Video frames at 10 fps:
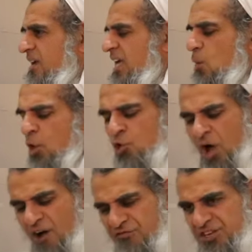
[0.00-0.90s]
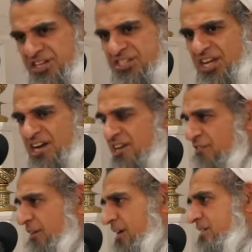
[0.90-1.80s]
It will not have the desired
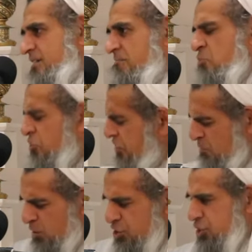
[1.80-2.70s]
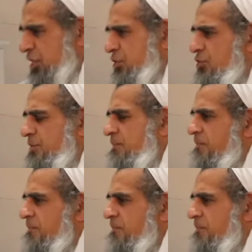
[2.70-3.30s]
effect. Nothing will change.